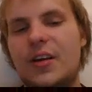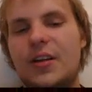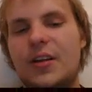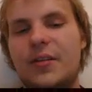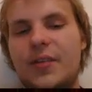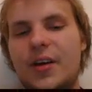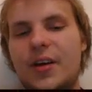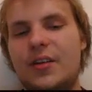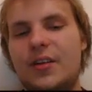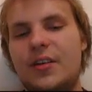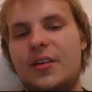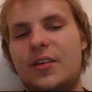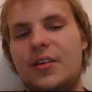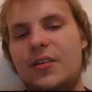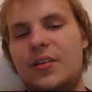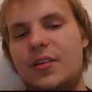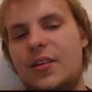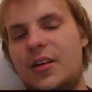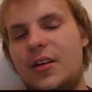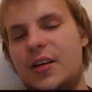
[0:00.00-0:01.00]
and waiting.
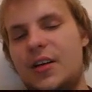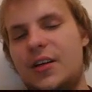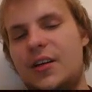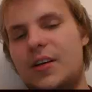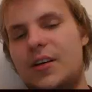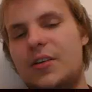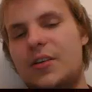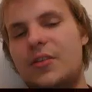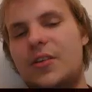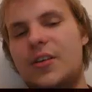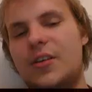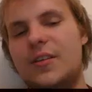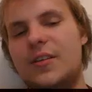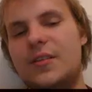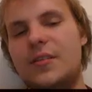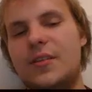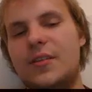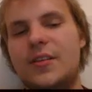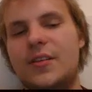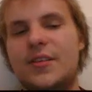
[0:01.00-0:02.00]
Like you
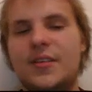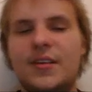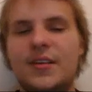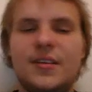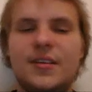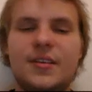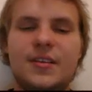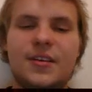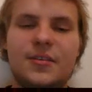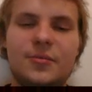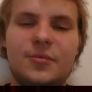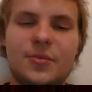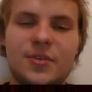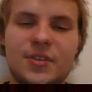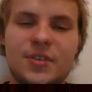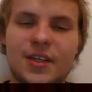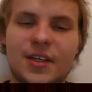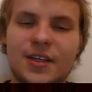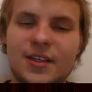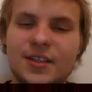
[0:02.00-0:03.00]
can see that there
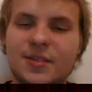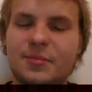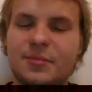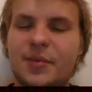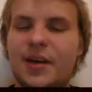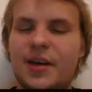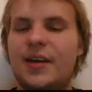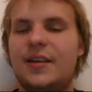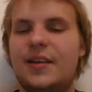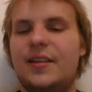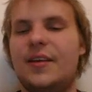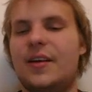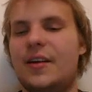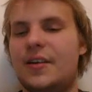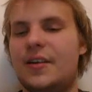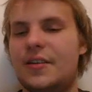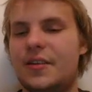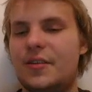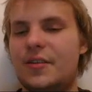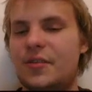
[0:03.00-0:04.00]
was like a spike
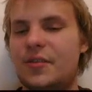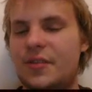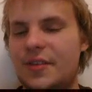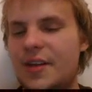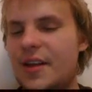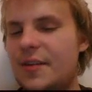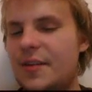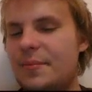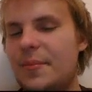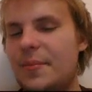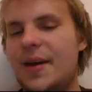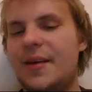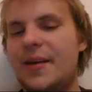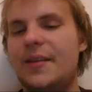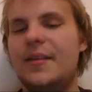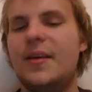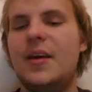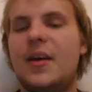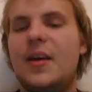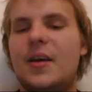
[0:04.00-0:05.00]
there that
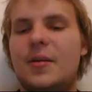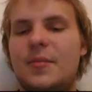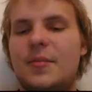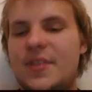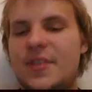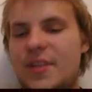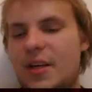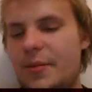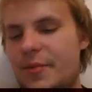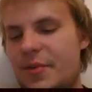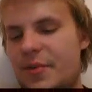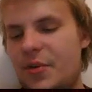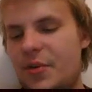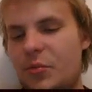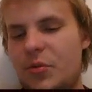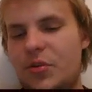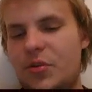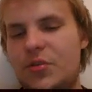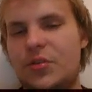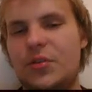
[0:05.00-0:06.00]
might be something
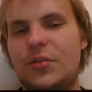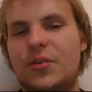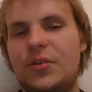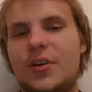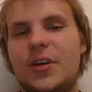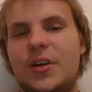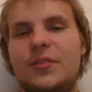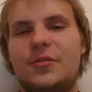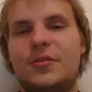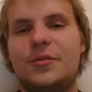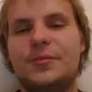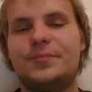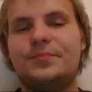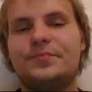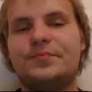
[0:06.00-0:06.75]
you want to look into.